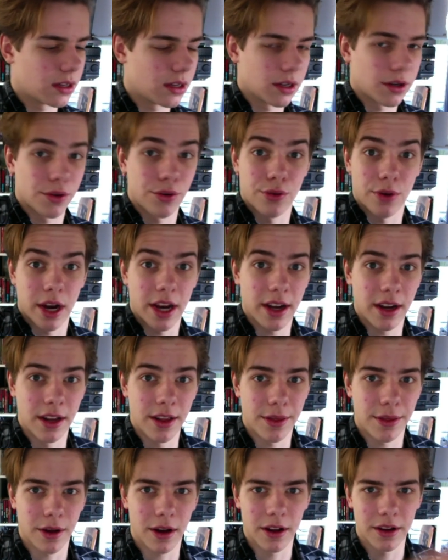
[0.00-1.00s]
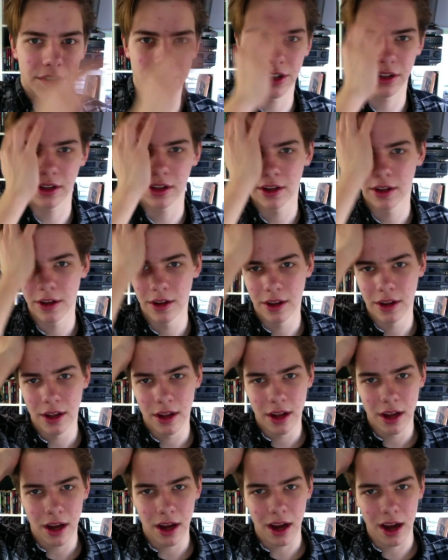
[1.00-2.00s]
Great anthology,
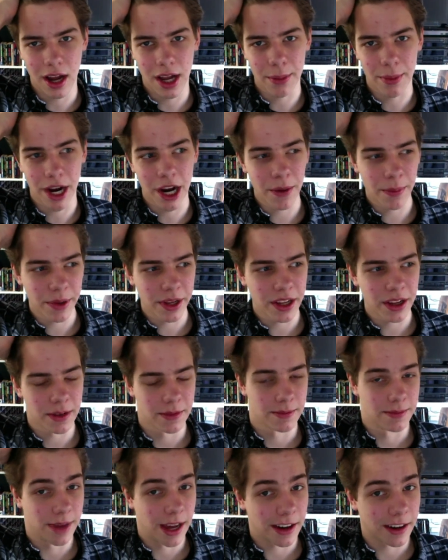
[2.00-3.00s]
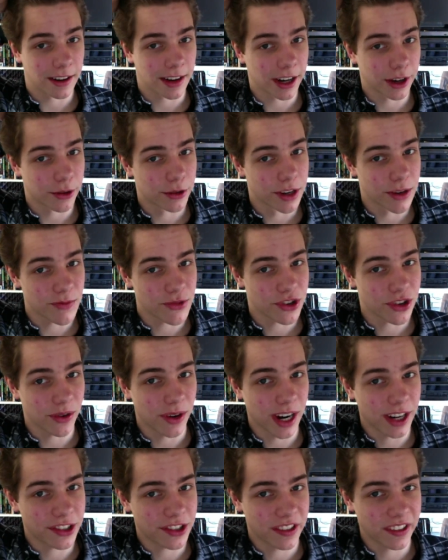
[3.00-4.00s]
in my opinion, better than Creepshow
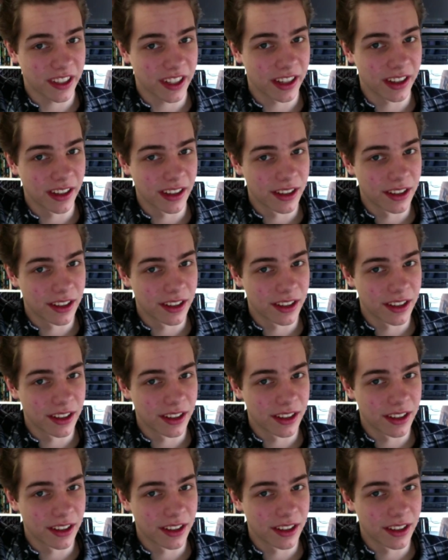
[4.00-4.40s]
actually.